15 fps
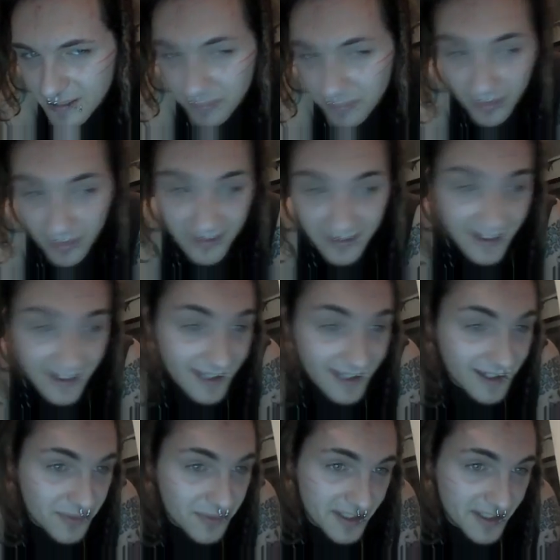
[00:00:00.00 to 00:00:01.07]
but in the
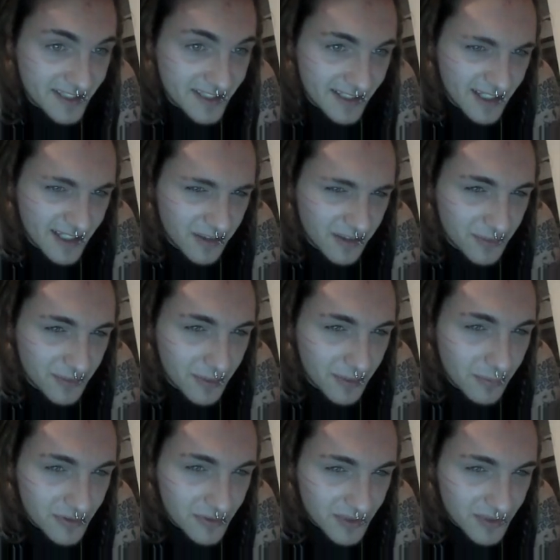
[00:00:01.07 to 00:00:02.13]
daylight it really stands out, and those
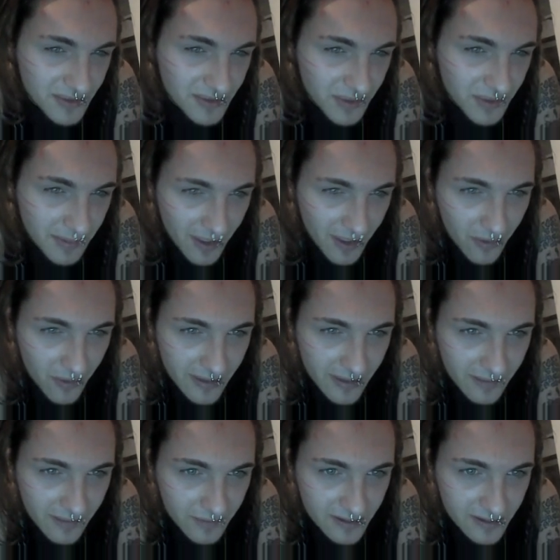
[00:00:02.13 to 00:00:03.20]
purple streaks really make all the
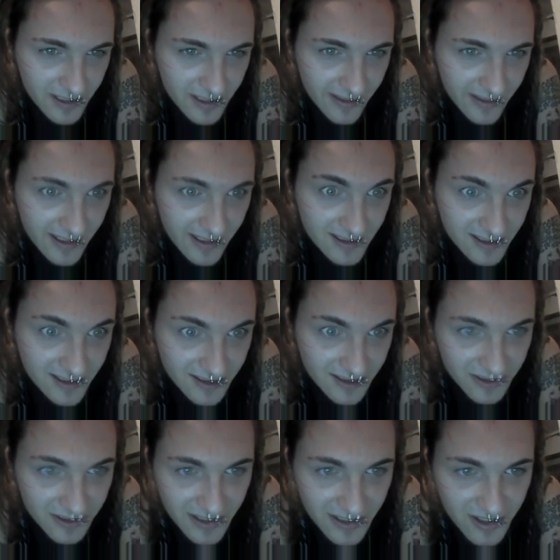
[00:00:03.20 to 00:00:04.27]
difference, and they did such a
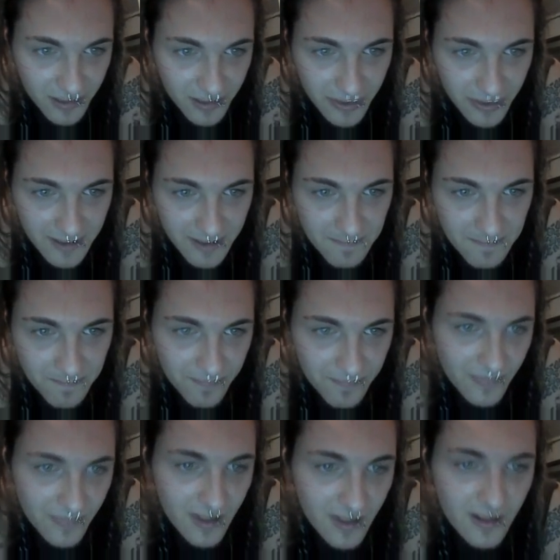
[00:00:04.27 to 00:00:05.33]
great job with it.
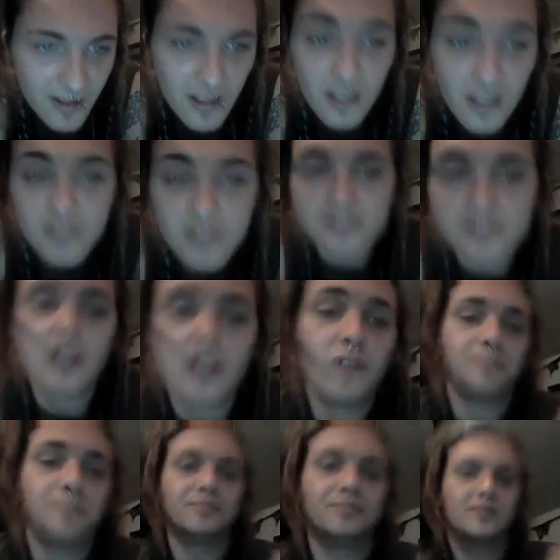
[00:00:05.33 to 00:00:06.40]

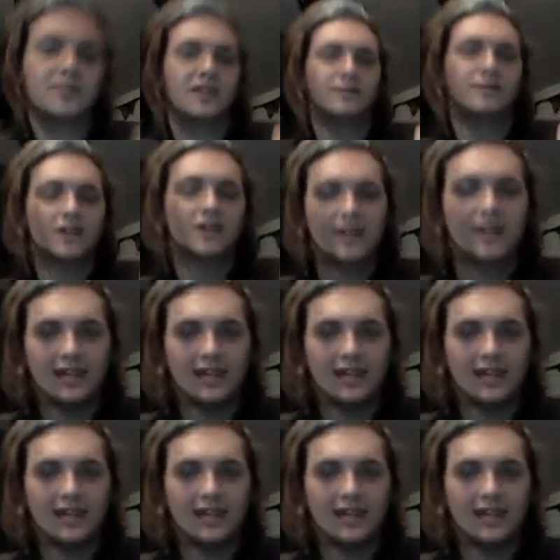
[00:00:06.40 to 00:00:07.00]
So if you're going to